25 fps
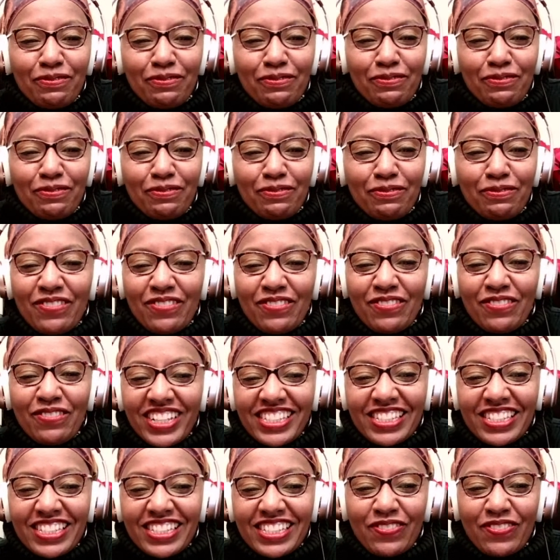Hidden
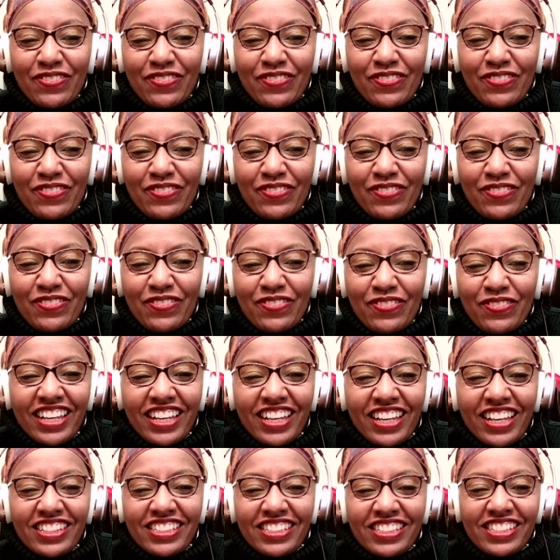Voices family.
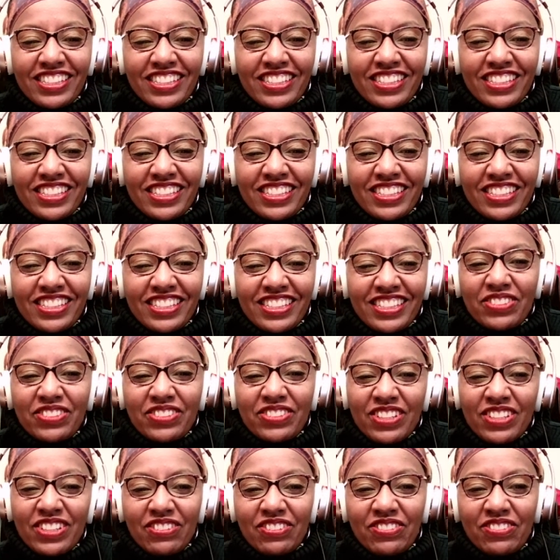It is so
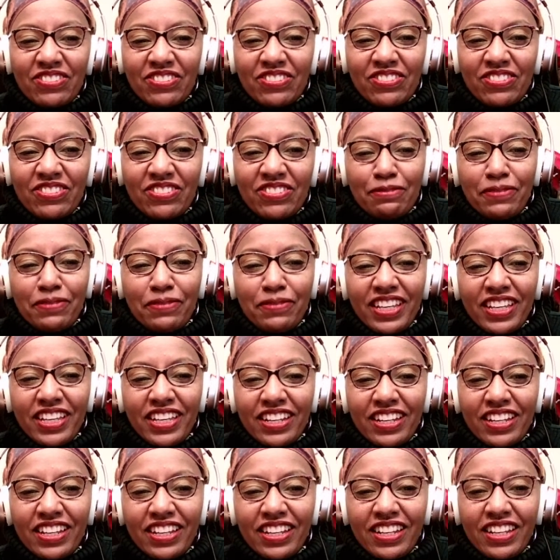great to be
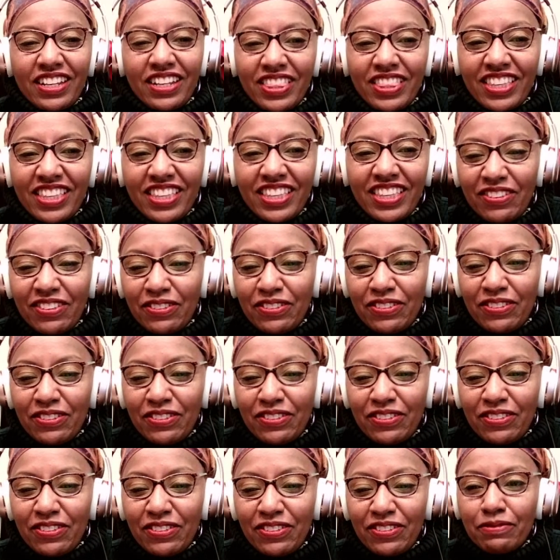here with you,
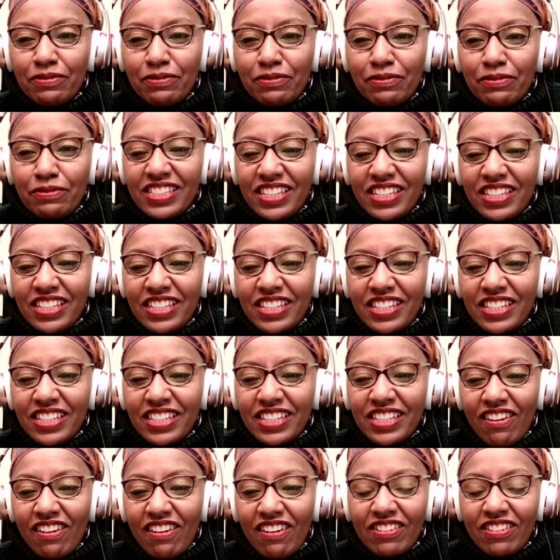to see
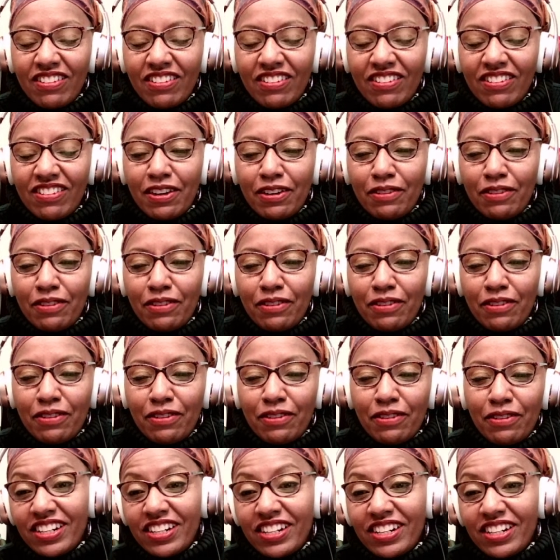y'all, or
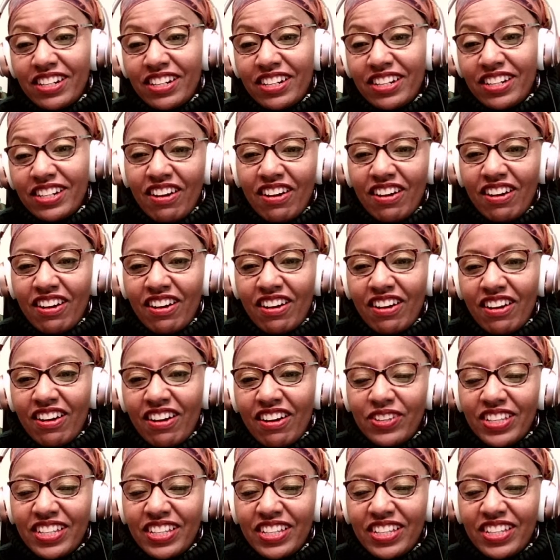hear y'all. Hope
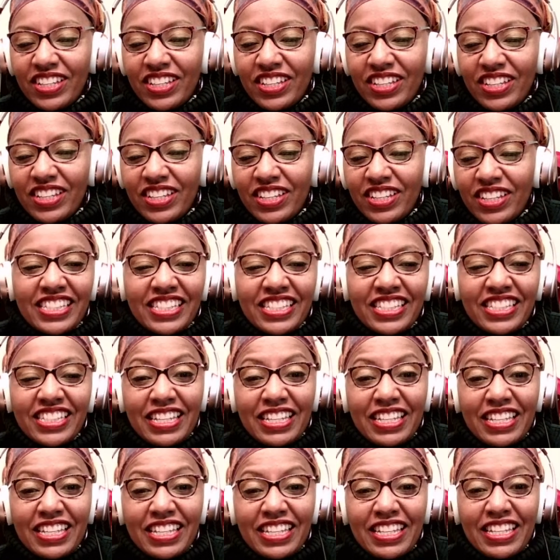you can
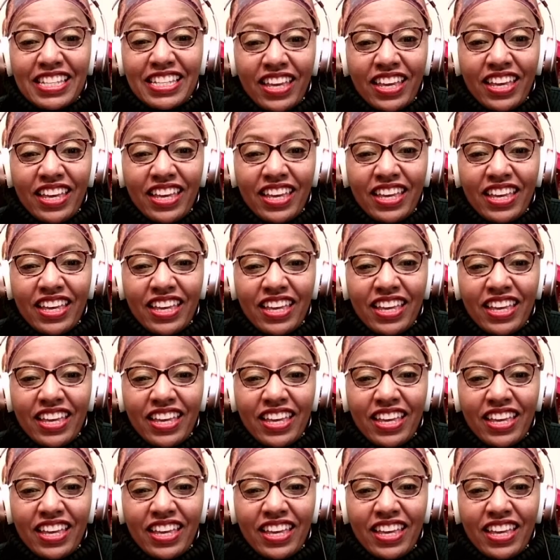see me.